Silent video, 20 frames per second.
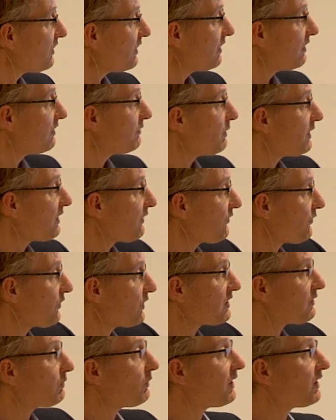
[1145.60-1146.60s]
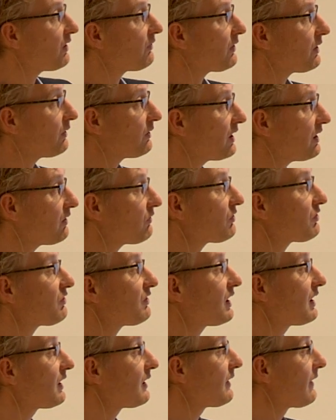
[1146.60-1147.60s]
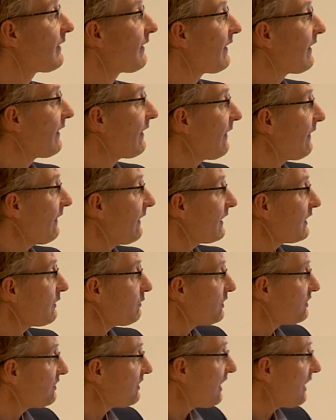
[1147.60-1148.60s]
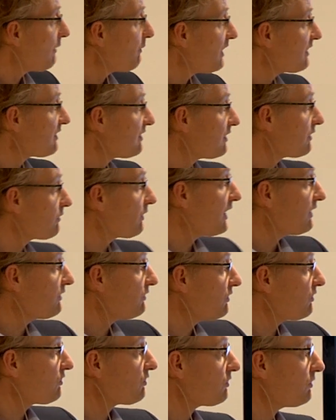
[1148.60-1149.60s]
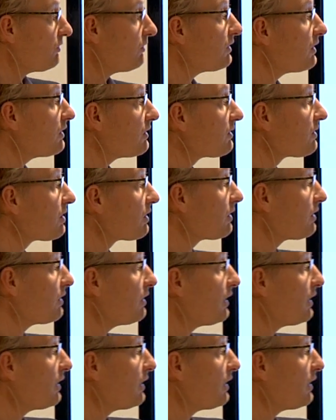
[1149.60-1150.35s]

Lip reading: of these, but the first one is very interesting. It was an MIT graduate student,